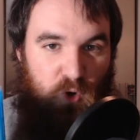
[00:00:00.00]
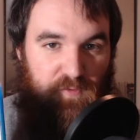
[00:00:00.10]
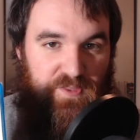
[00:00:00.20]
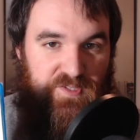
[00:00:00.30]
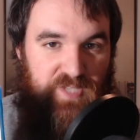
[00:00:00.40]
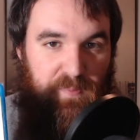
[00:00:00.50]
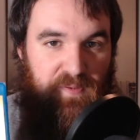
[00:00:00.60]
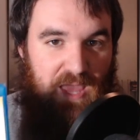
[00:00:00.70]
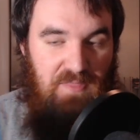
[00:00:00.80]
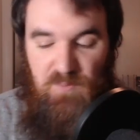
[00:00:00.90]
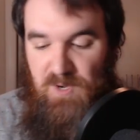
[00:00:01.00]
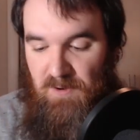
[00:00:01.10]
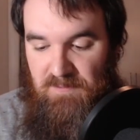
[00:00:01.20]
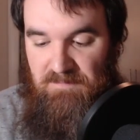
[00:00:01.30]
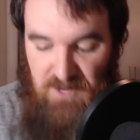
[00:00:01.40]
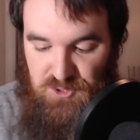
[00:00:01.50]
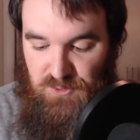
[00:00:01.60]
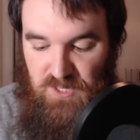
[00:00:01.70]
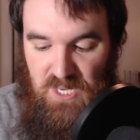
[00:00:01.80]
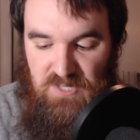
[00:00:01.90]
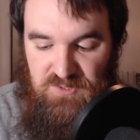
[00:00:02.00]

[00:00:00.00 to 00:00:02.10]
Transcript: over the summer now that we are in official